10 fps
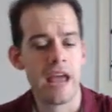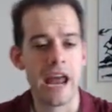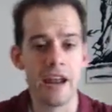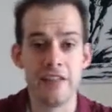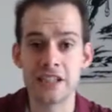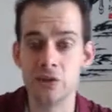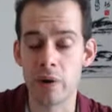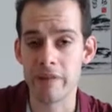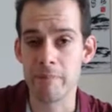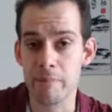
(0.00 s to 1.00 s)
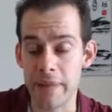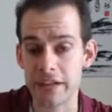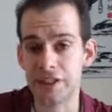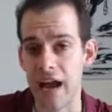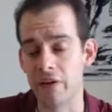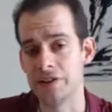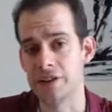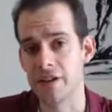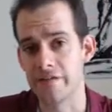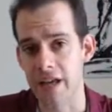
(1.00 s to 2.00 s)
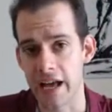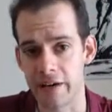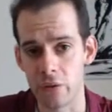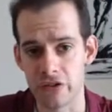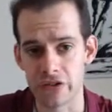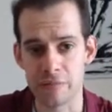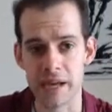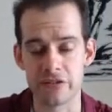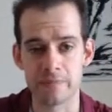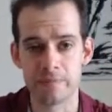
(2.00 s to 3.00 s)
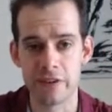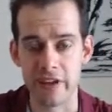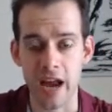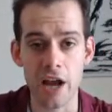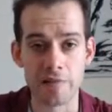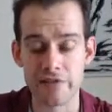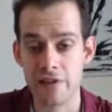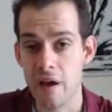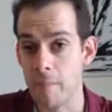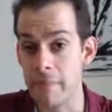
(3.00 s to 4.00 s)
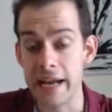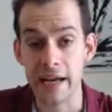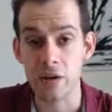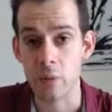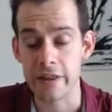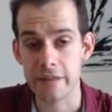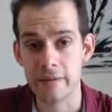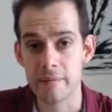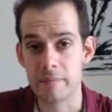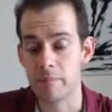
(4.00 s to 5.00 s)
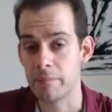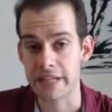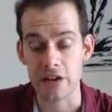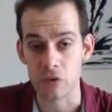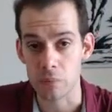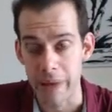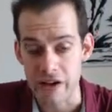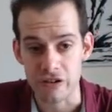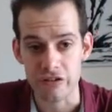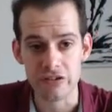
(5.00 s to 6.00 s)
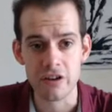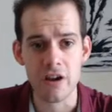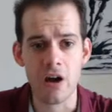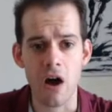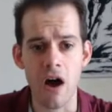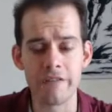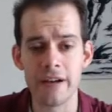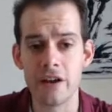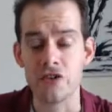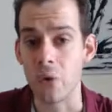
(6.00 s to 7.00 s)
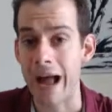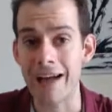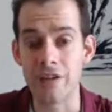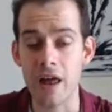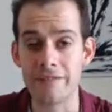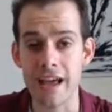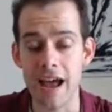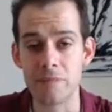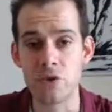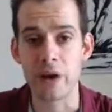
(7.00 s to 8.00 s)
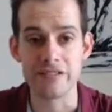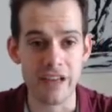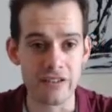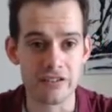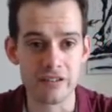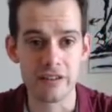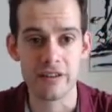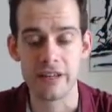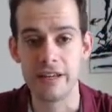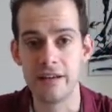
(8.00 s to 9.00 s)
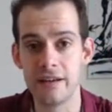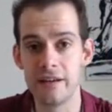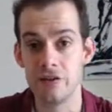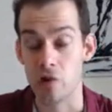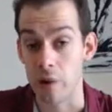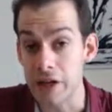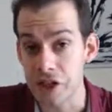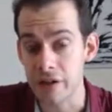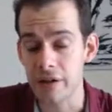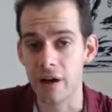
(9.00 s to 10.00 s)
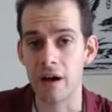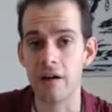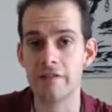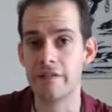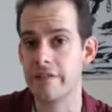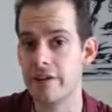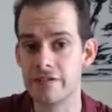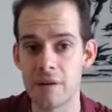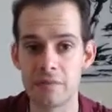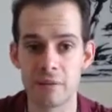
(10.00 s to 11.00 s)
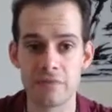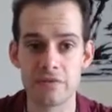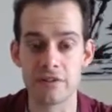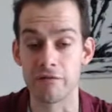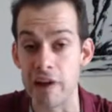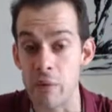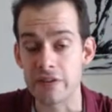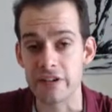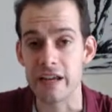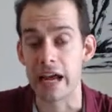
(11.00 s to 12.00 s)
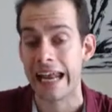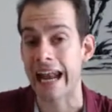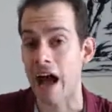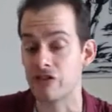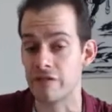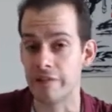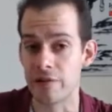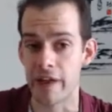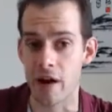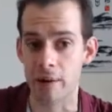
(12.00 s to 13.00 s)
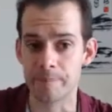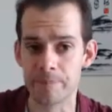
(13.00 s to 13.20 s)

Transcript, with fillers: And this is one of the big challenges of diagnosis because psychiatrists meeting with potential patients often don't have a lot of time to assess the duration of these symptoms, the frequency, and how severe they are.